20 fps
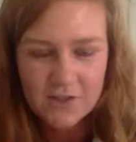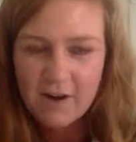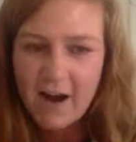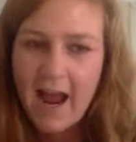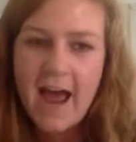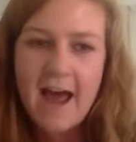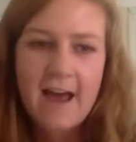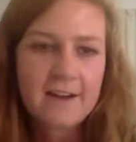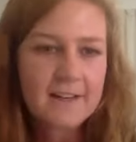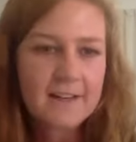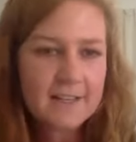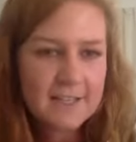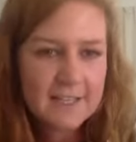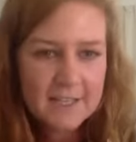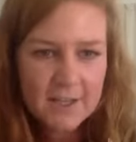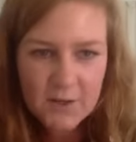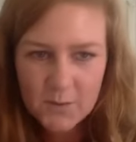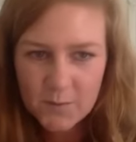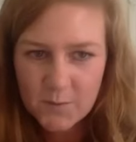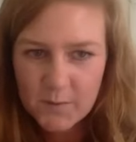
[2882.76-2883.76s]
track
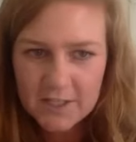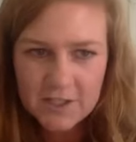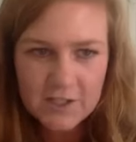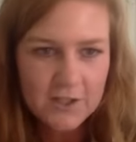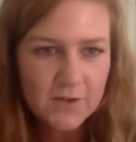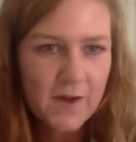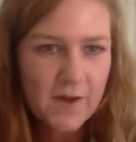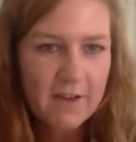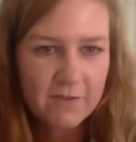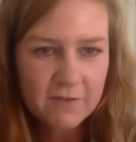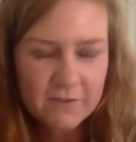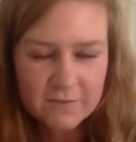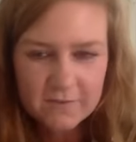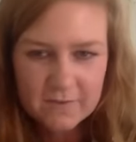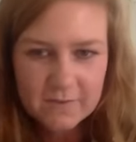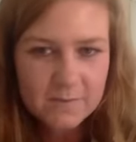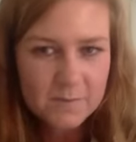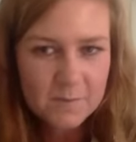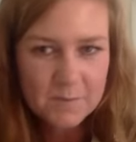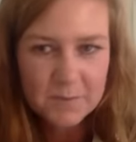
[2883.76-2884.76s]
we do have
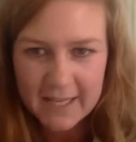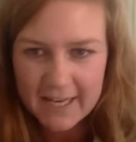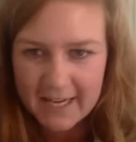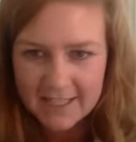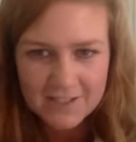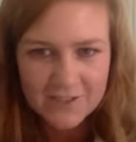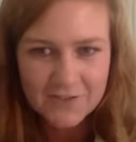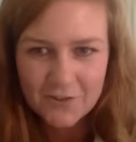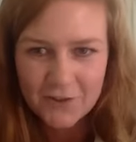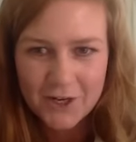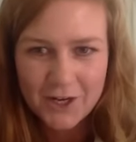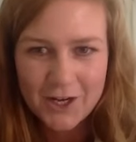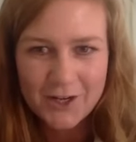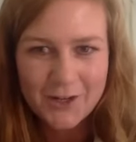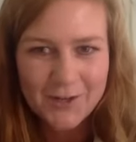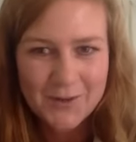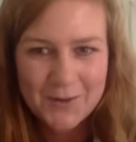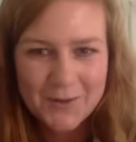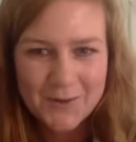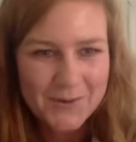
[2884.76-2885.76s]
plans for
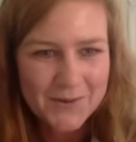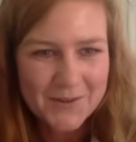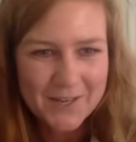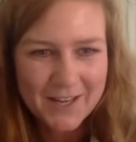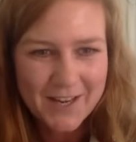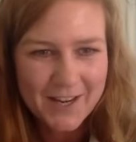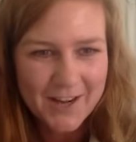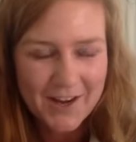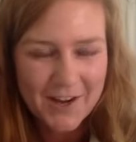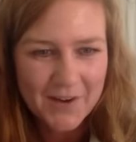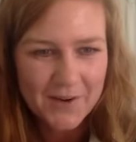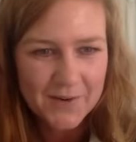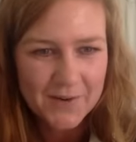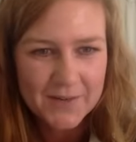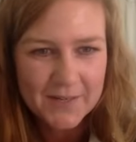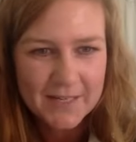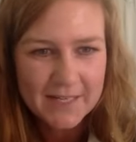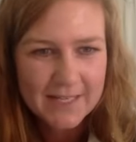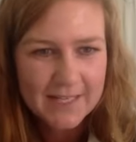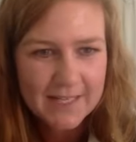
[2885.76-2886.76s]
you you
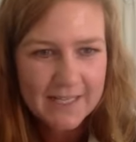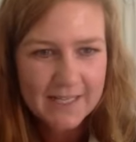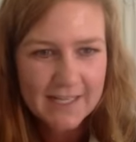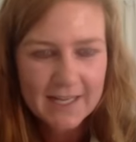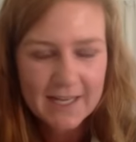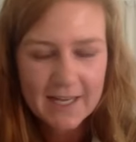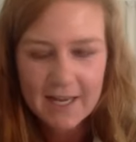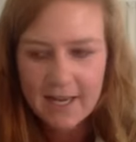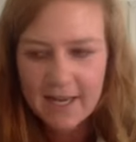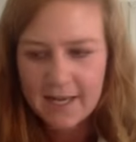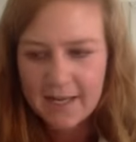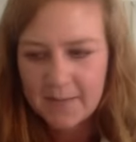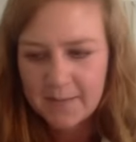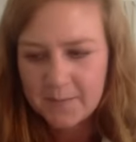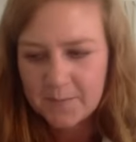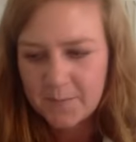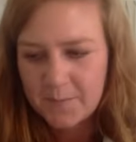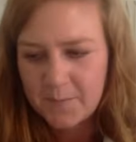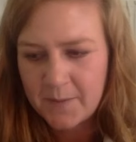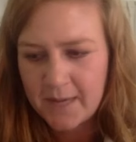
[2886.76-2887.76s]
know
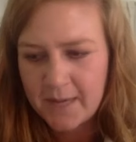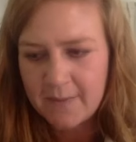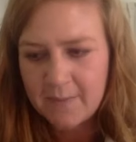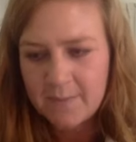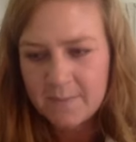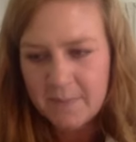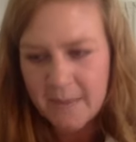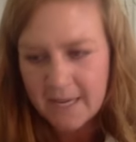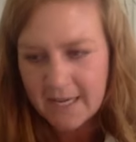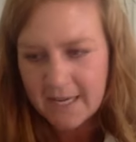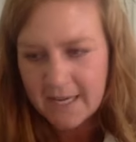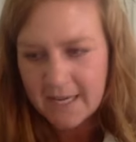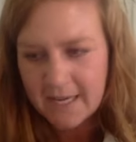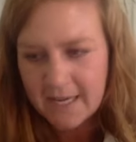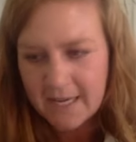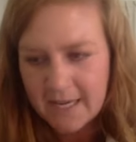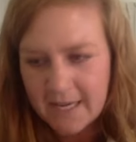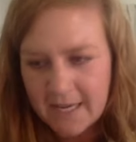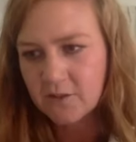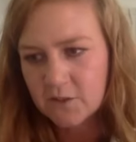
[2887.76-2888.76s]
um but
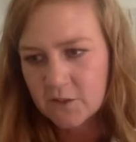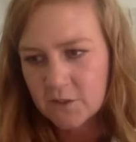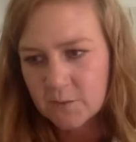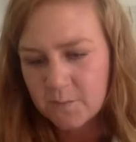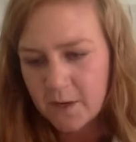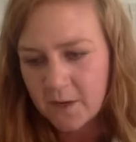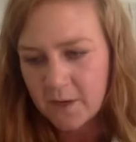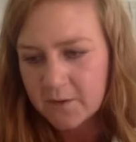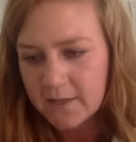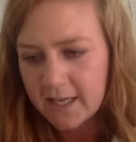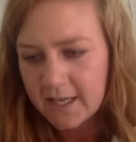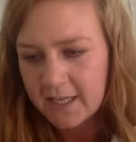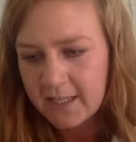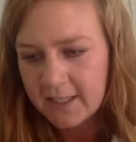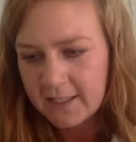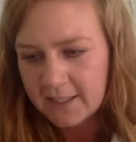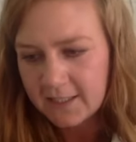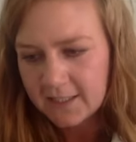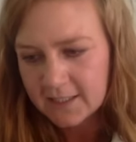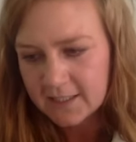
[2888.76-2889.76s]
making it
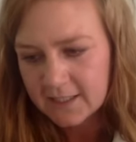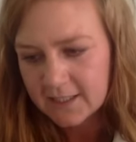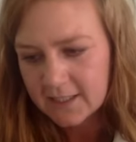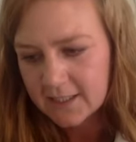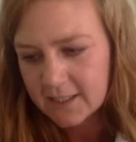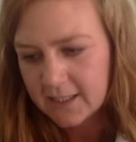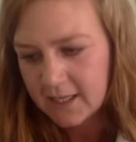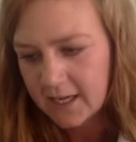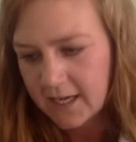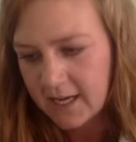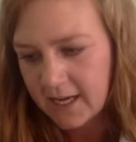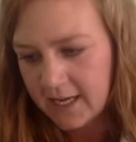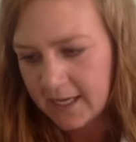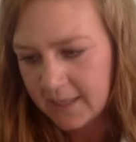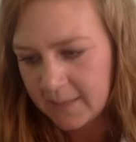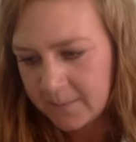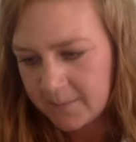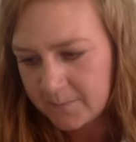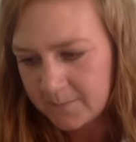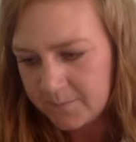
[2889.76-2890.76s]
outspoken
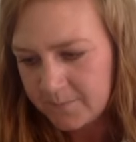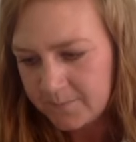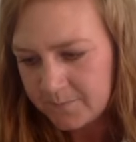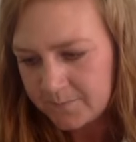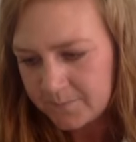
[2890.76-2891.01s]
um